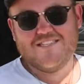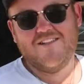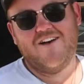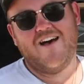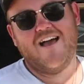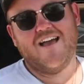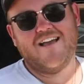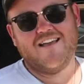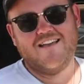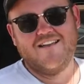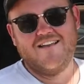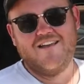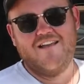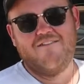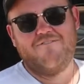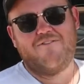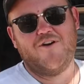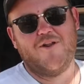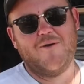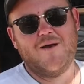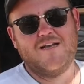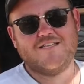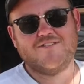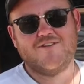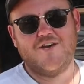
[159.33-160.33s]
like and
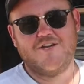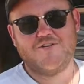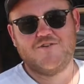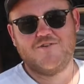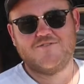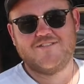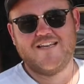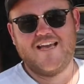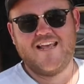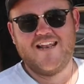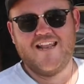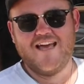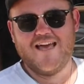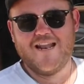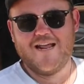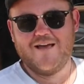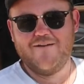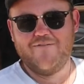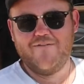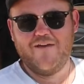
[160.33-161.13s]
follow our socials Adelaide